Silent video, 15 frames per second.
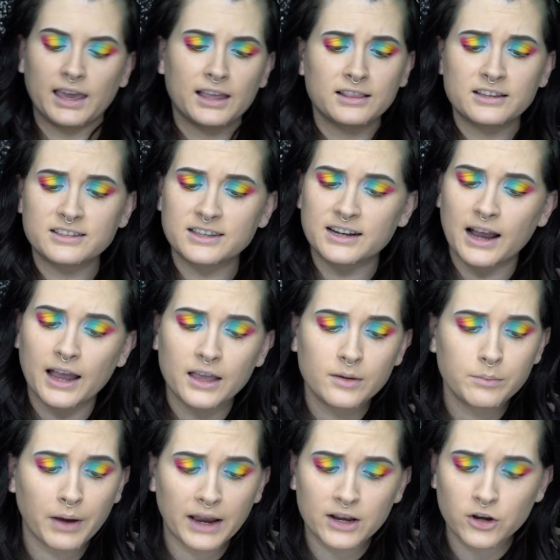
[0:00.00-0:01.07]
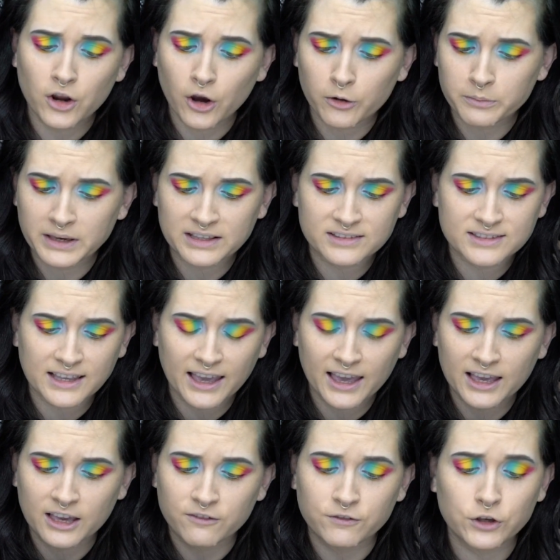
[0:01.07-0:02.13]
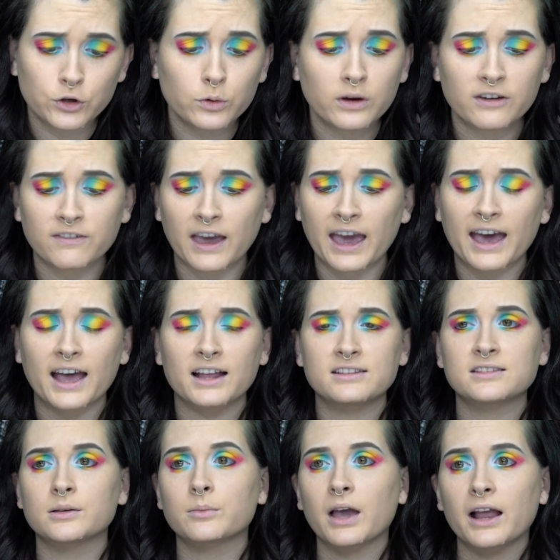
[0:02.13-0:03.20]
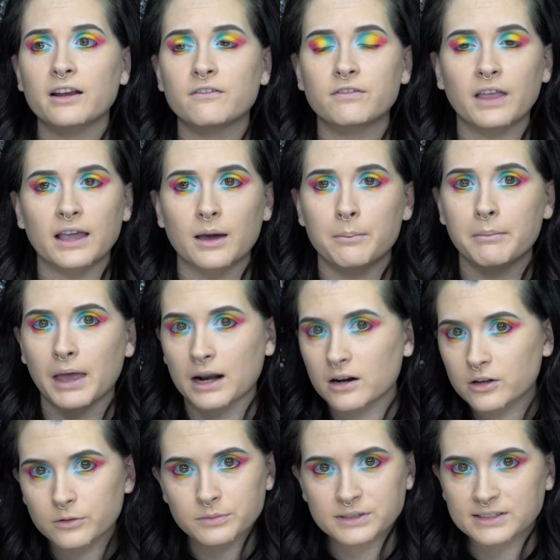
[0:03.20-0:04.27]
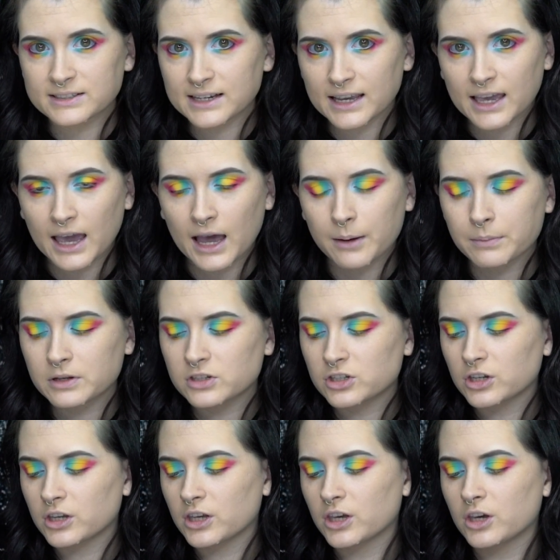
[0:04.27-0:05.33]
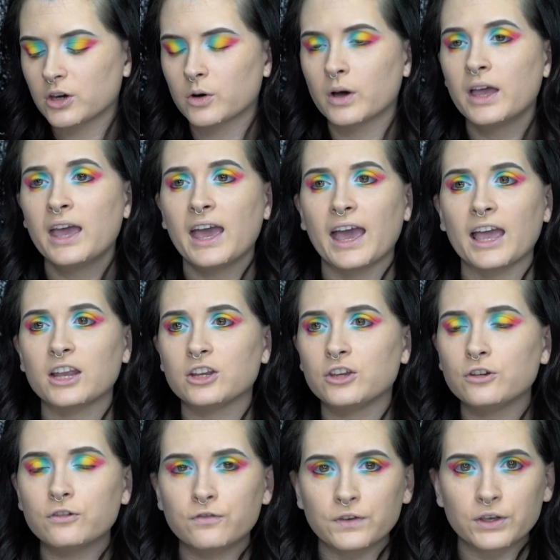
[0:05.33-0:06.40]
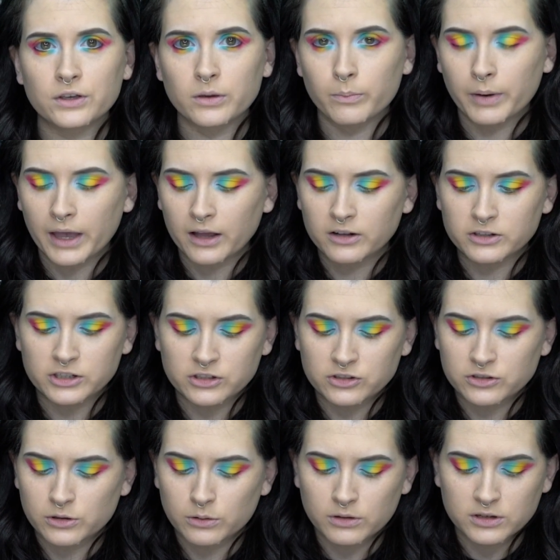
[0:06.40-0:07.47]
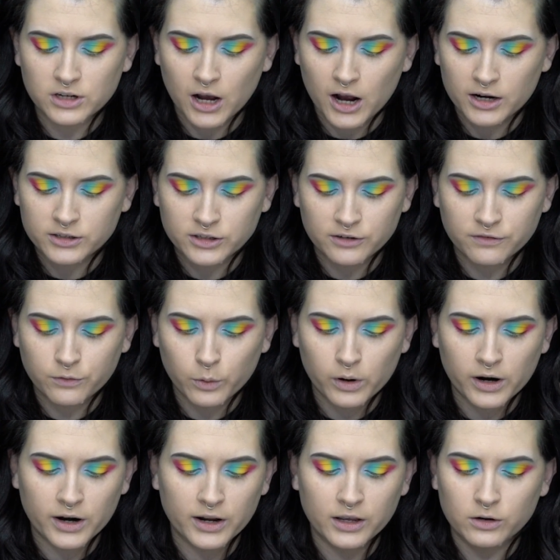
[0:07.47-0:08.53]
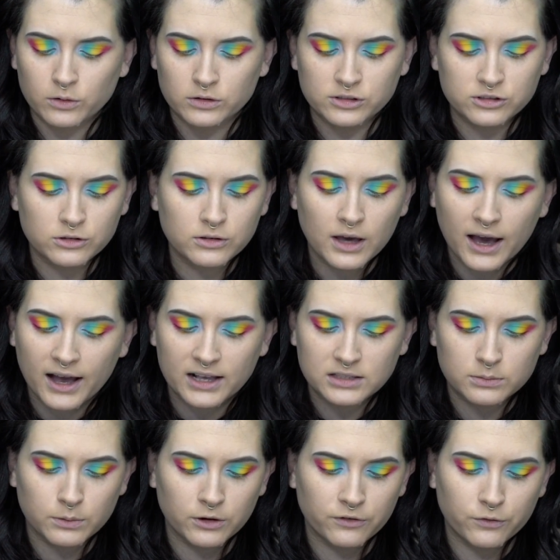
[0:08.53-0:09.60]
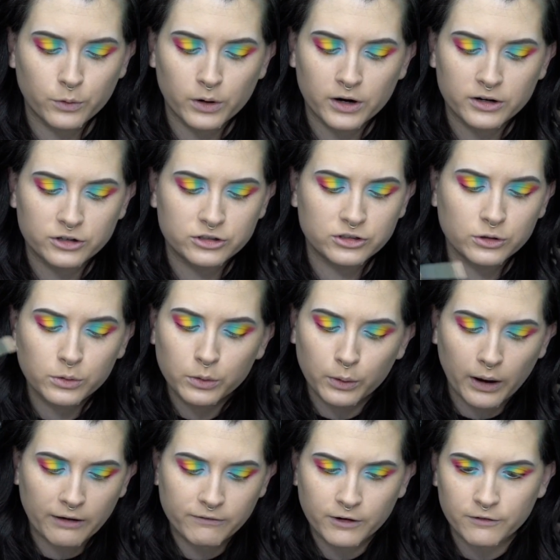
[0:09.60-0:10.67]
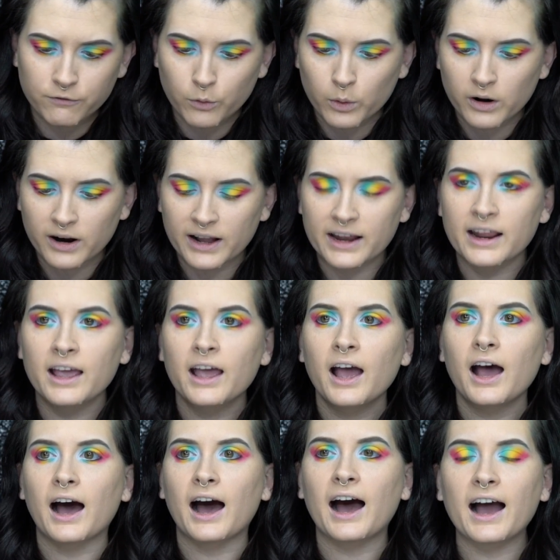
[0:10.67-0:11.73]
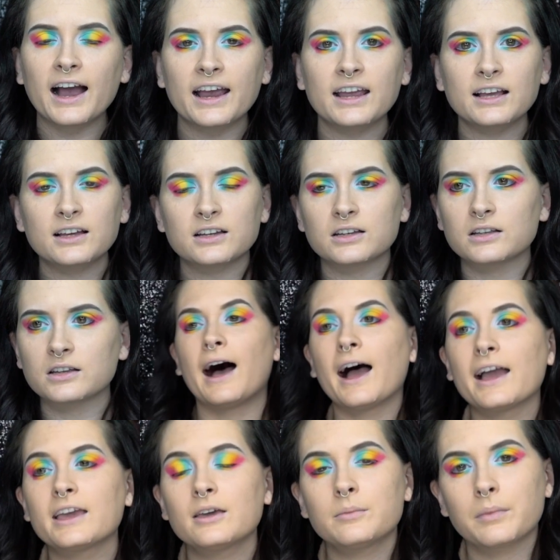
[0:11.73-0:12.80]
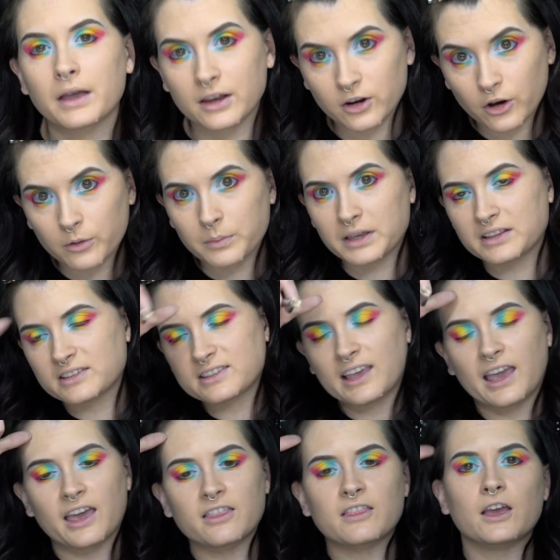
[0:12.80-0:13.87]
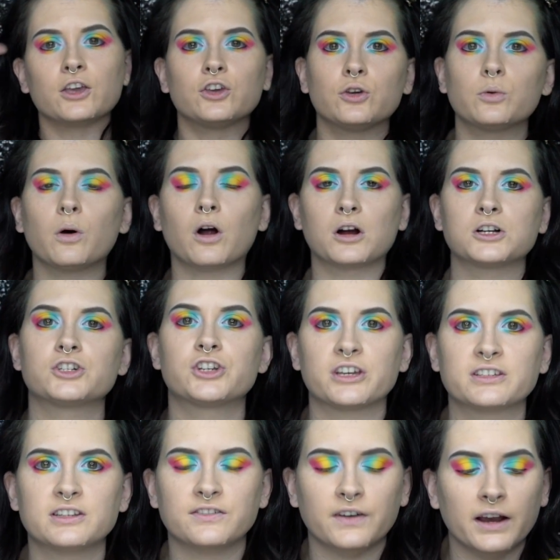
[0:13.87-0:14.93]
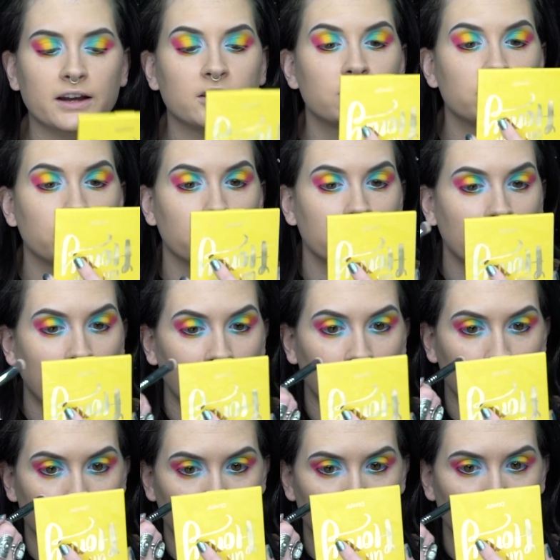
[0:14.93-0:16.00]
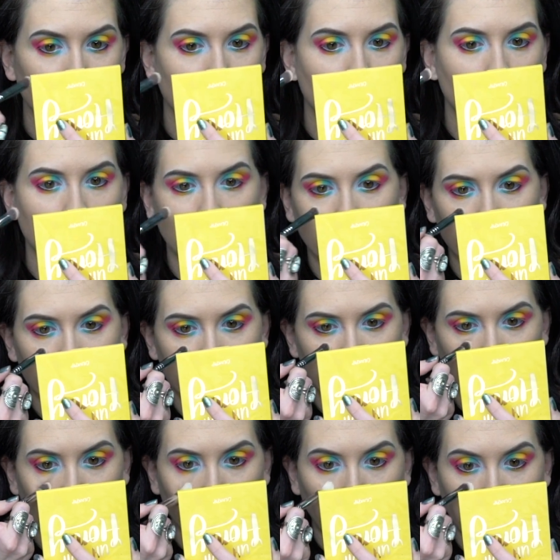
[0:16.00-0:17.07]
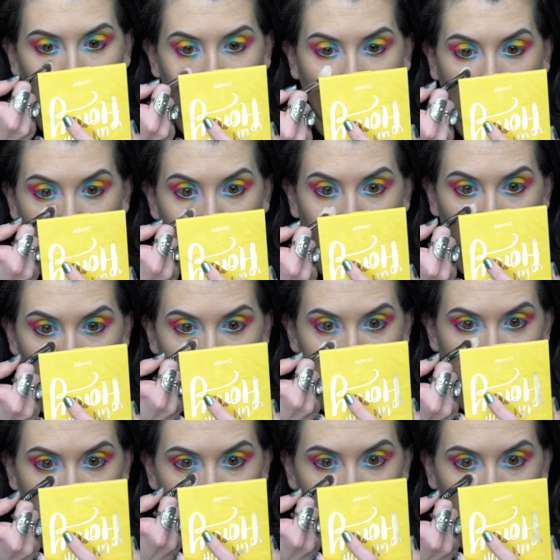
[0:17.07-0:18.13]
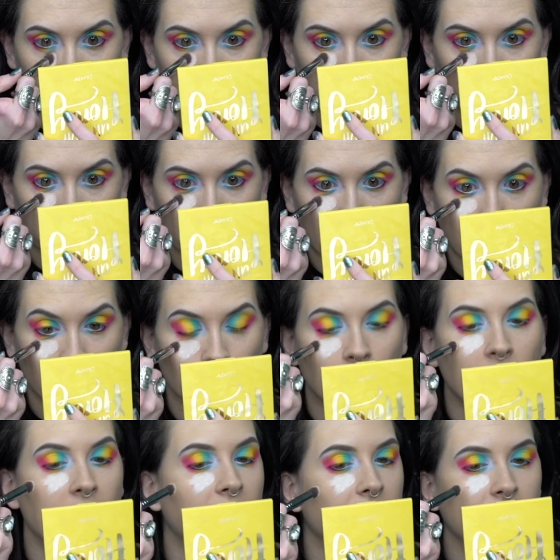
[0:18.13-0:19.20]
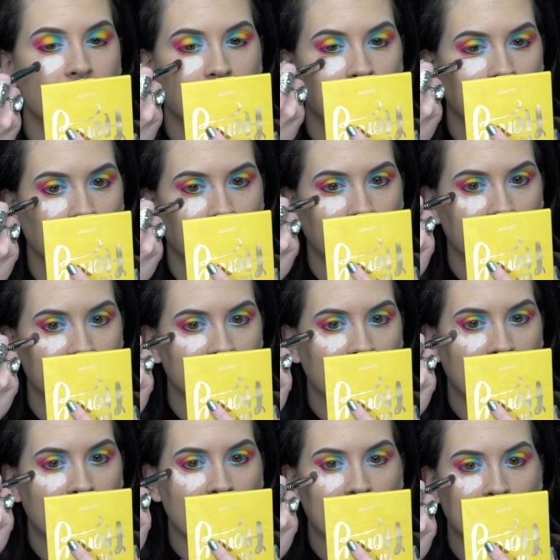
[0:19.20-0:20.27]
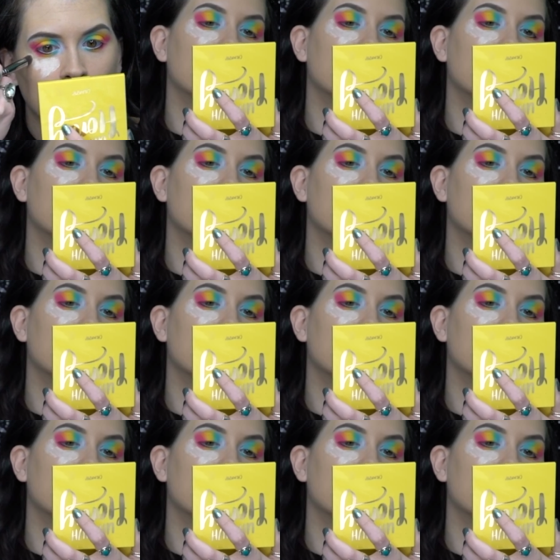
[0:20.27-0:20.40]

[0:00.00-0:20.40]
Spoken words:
And listen, I am by no means saying if you have had some kind of like a medical mistake happen to you and you feel compelled to sue the doctor for it or sue the hospital for it or sue whoever for it, I am by no means saying that you aren't justified in doing that and you are, you know, a bad person for doing that or anything like that.